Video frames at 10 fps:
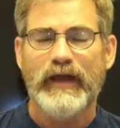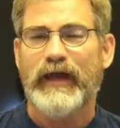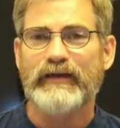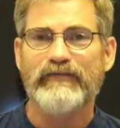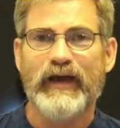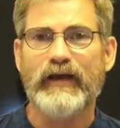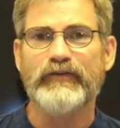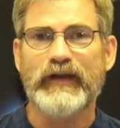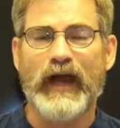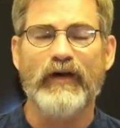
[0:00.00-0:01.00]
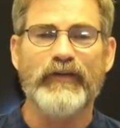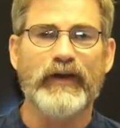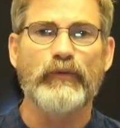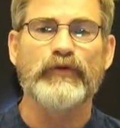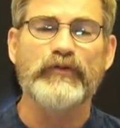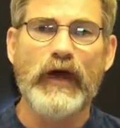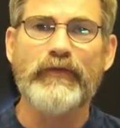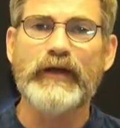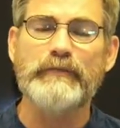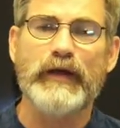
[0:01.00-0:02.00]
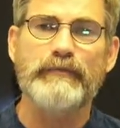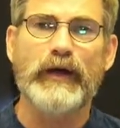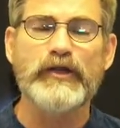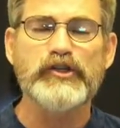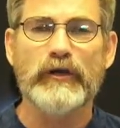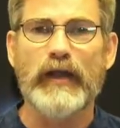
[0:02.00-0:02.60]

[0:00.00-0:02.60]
and found out that it was nothing but a bunch of